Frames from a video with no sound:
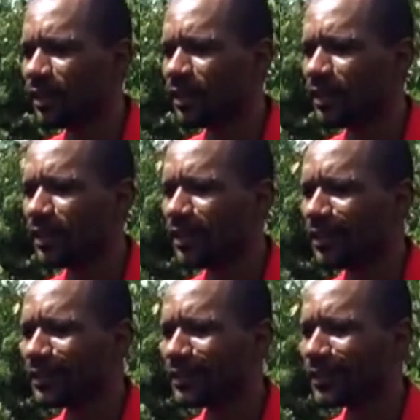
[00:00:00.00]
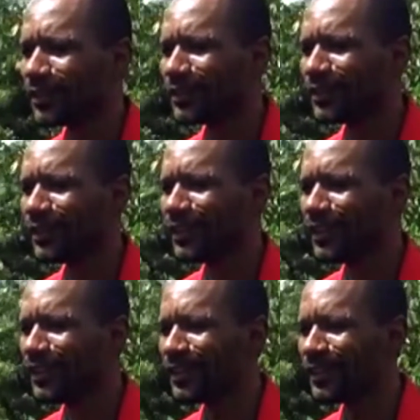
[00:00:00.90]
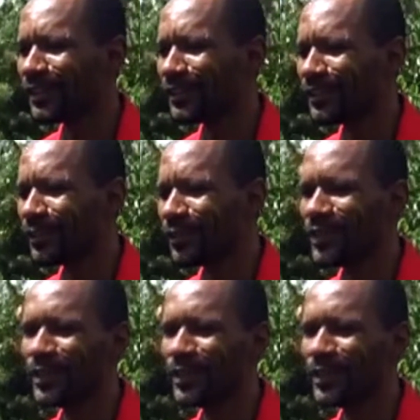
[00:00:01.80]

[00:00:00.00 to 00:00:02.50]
it certainly don't